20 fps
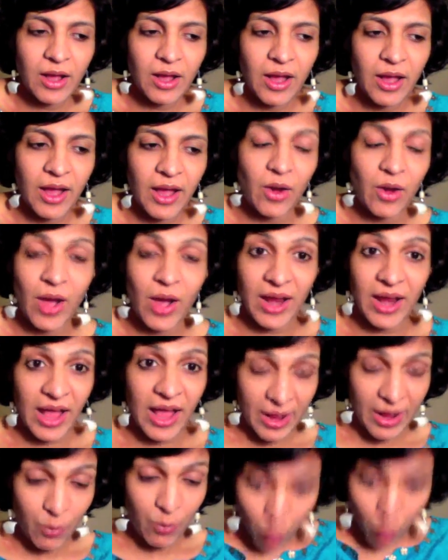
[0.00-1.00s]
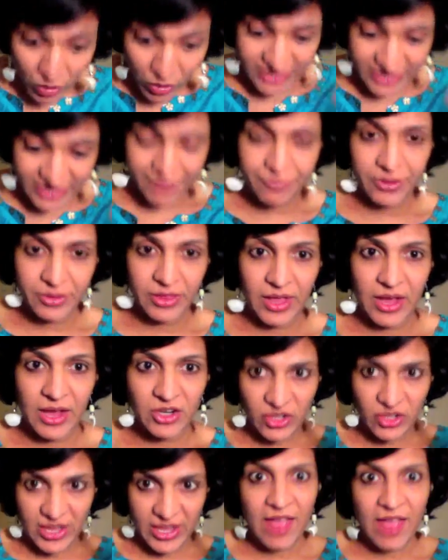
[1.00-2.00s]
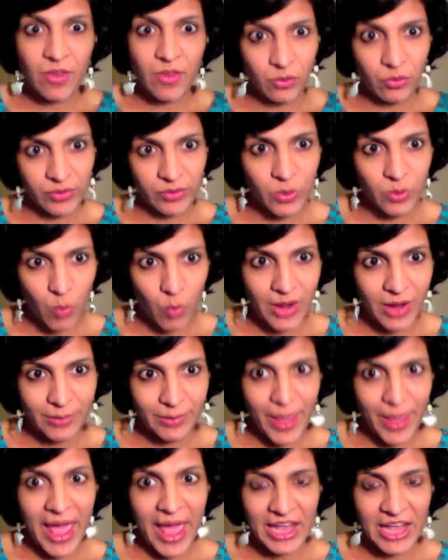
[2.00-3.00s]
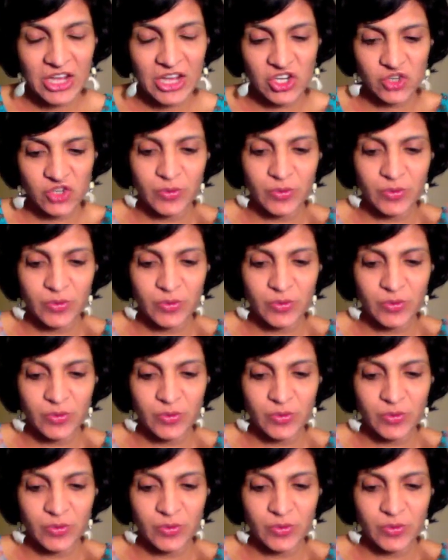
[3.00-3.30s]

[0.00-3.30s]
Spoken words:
and I want everything together on that one page,